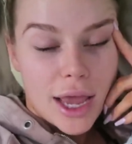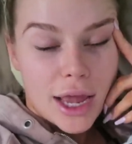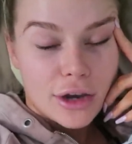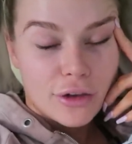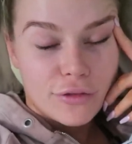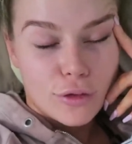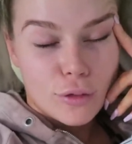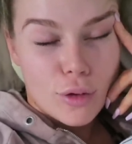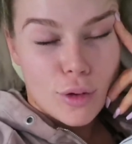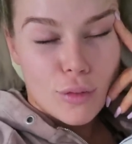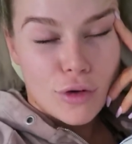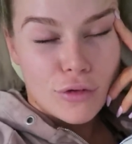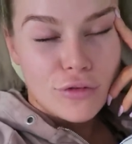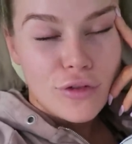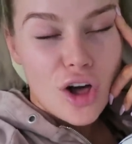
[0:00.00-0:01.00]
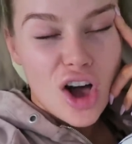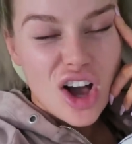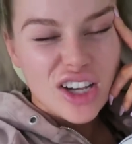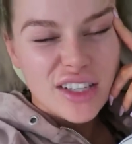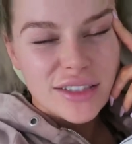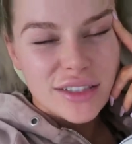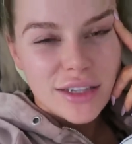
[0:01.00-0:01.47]
And if you want more
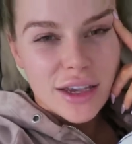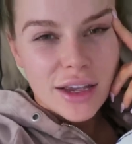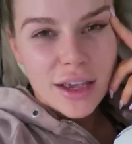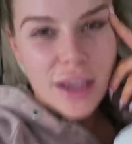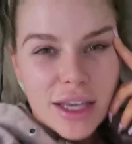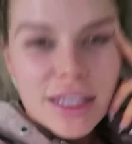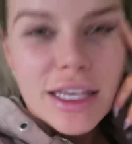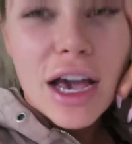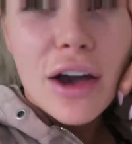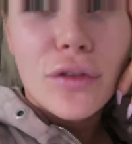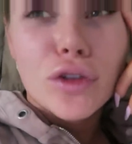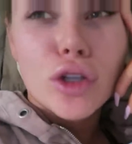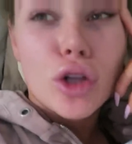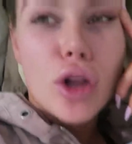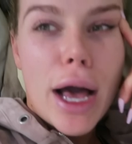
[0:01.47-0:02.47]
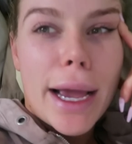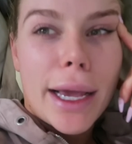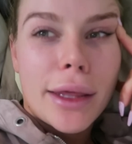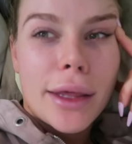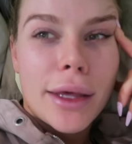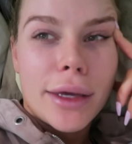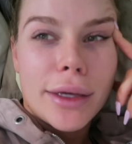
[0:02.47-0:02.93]
vlogs, you have to
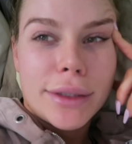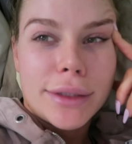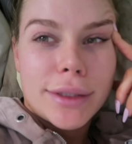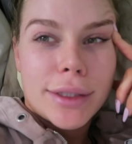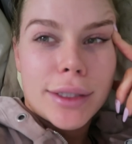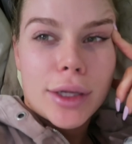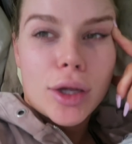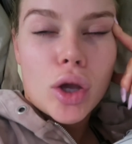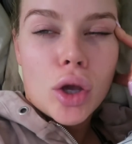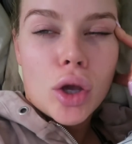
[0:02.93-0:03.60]
like it.